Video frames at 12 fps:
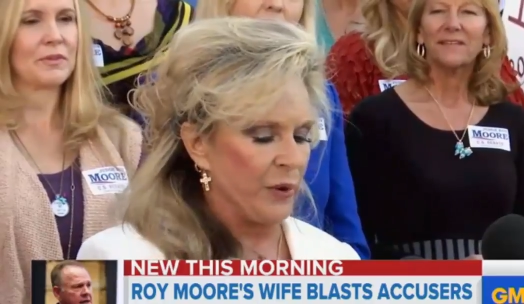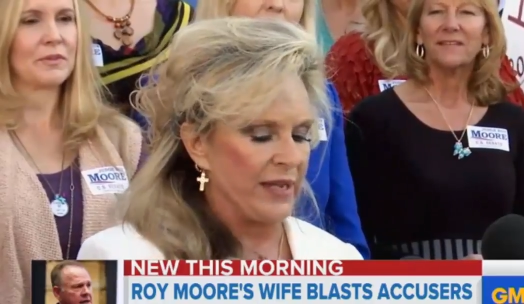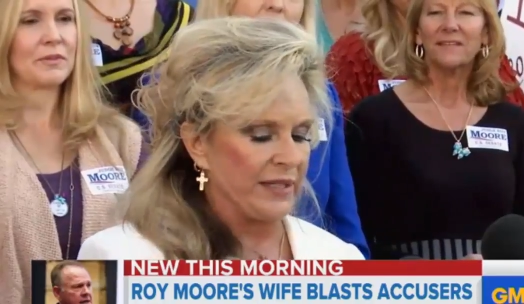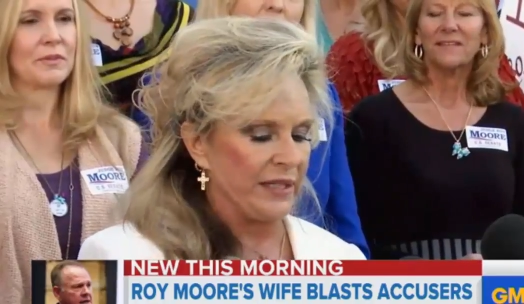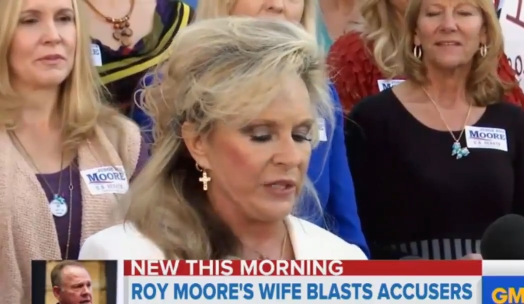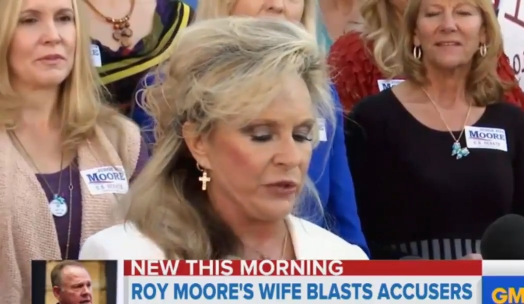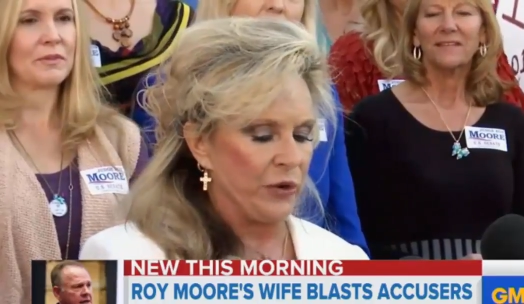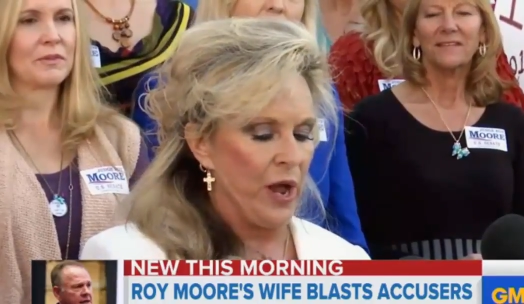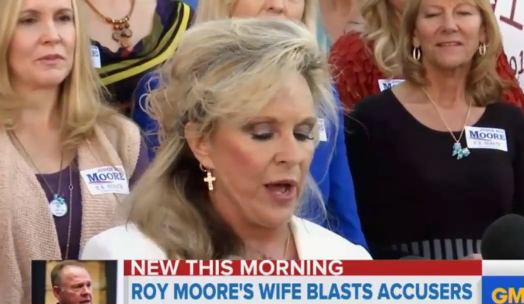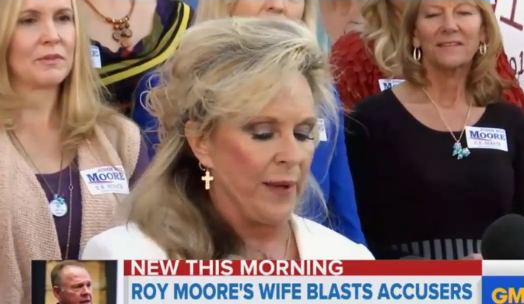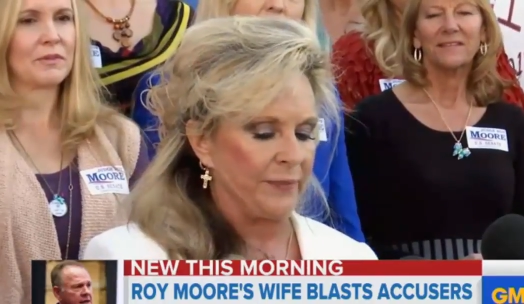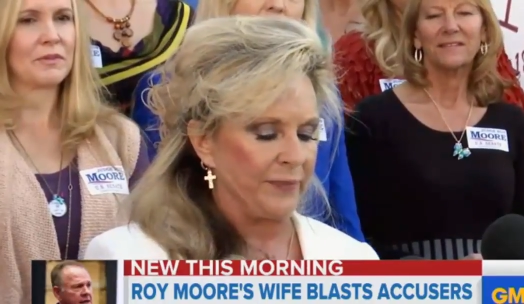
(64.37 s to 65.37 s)
Speaker 1: President
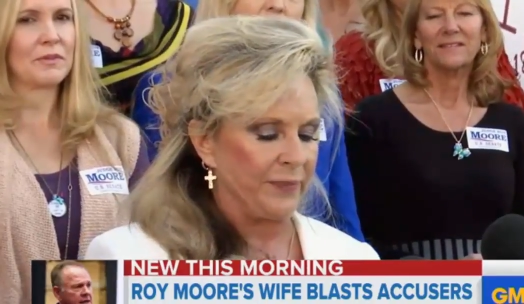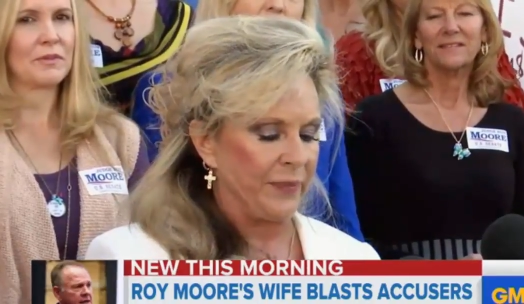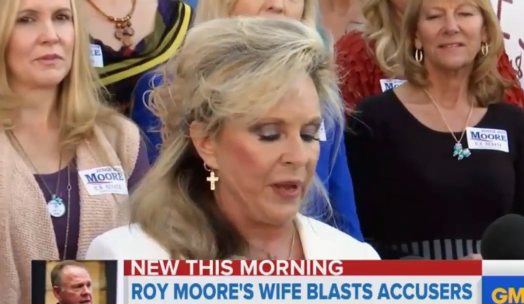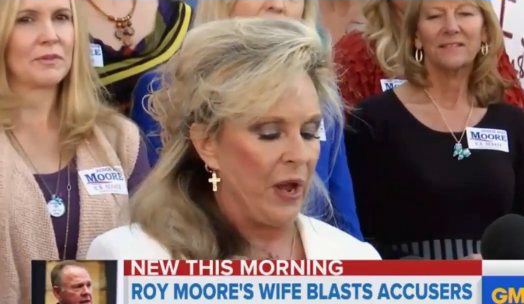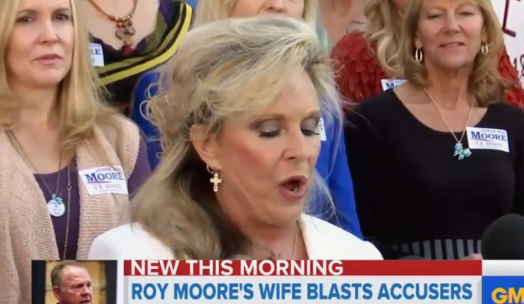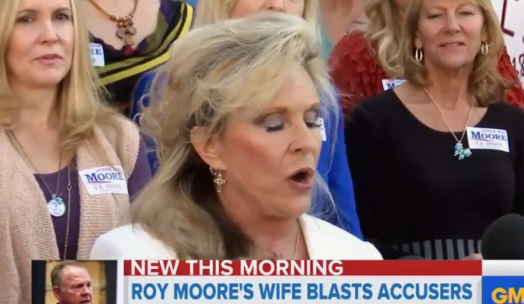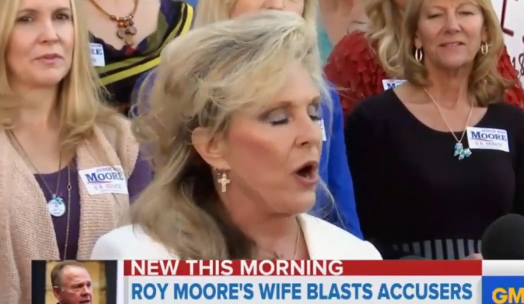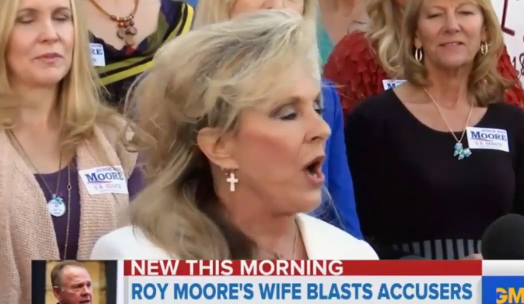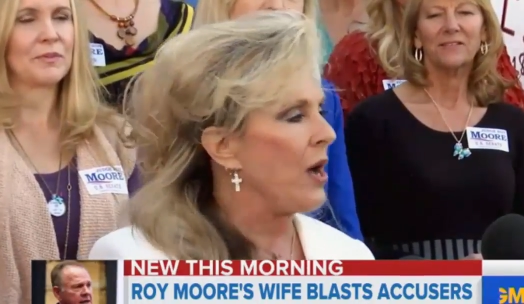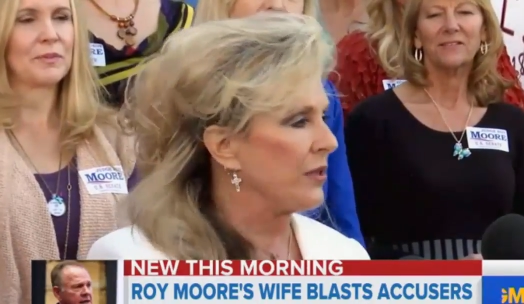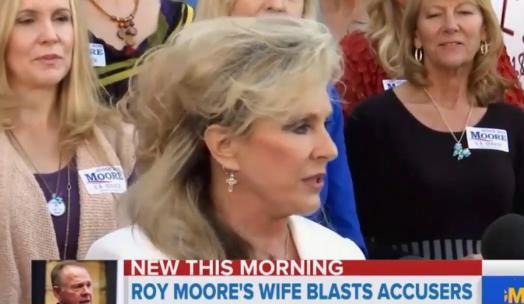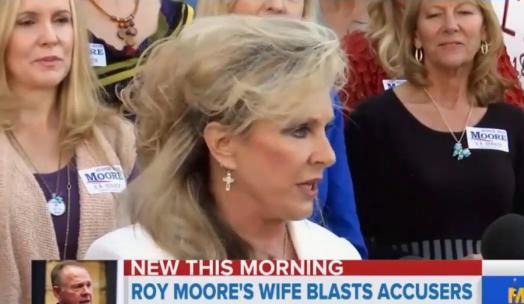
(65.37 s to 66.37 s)
Trump are
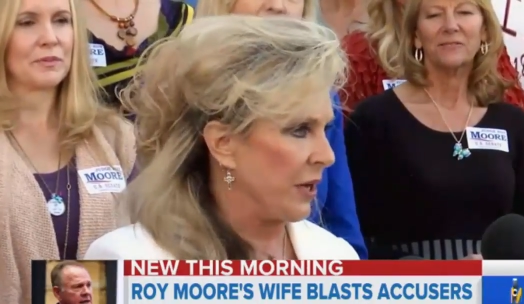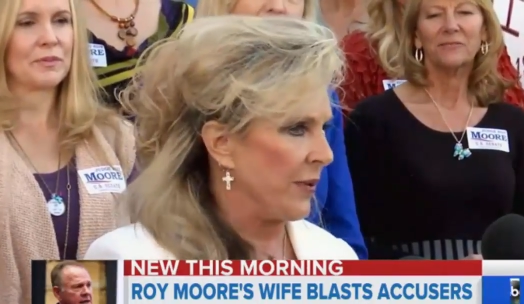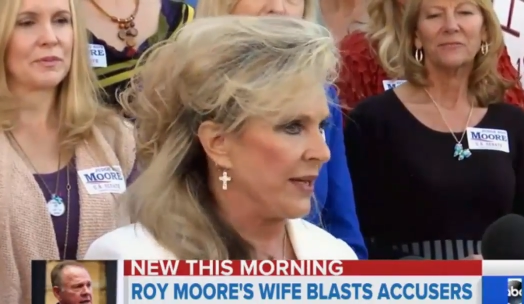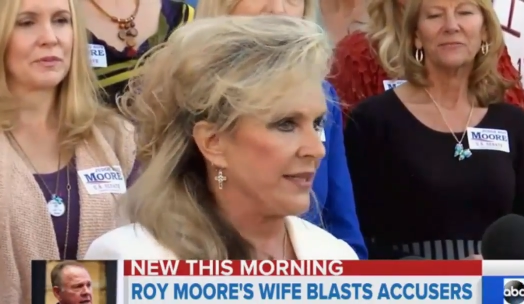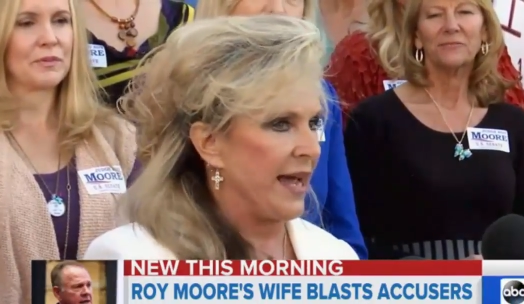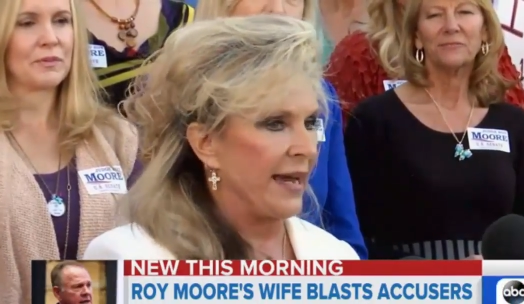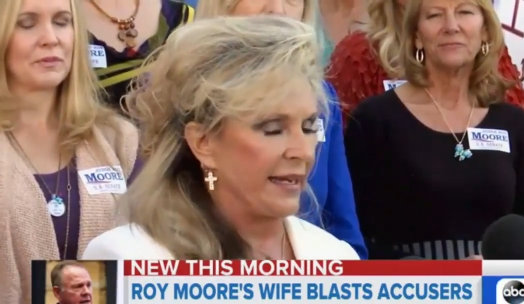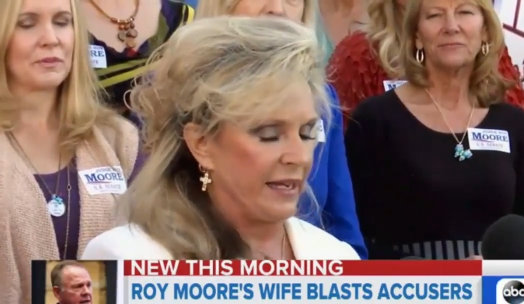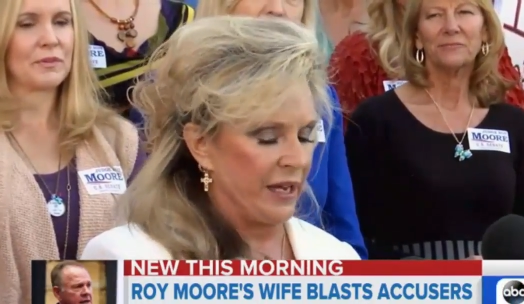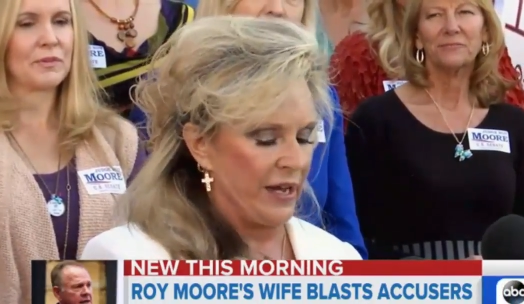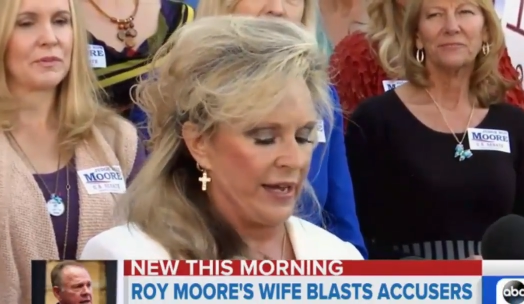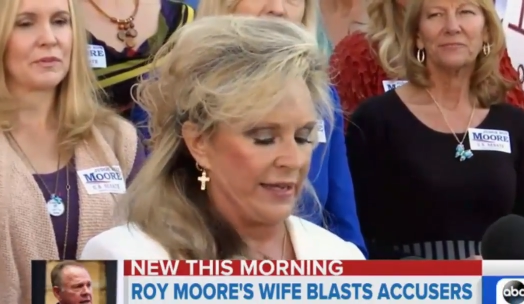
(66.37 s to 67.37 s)
also
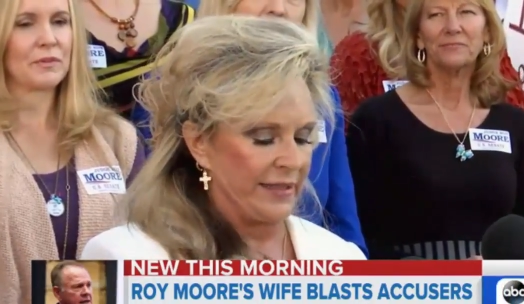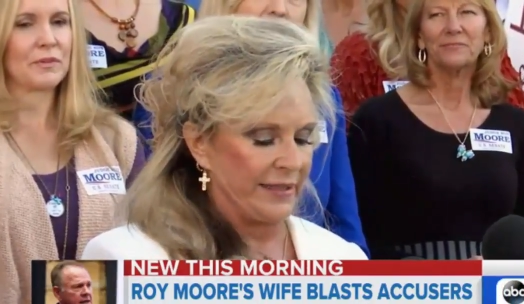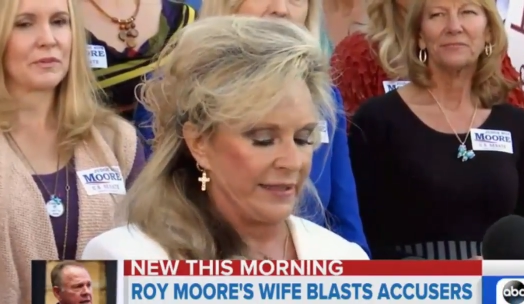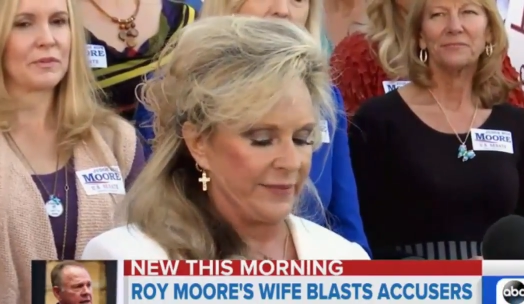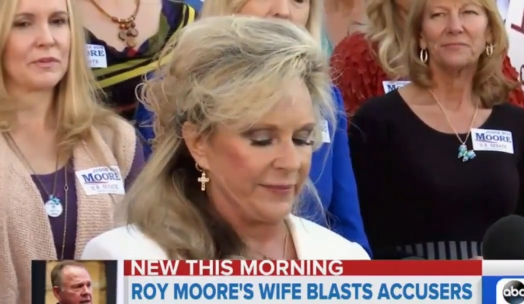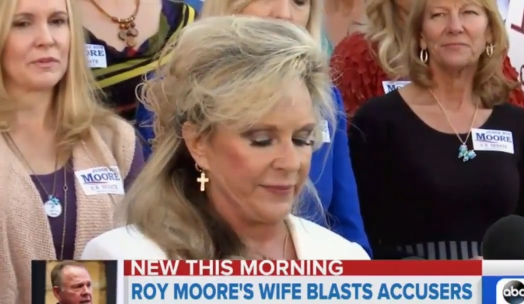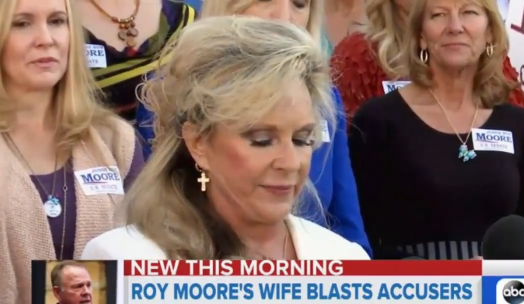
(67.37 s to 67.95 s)
attacking us.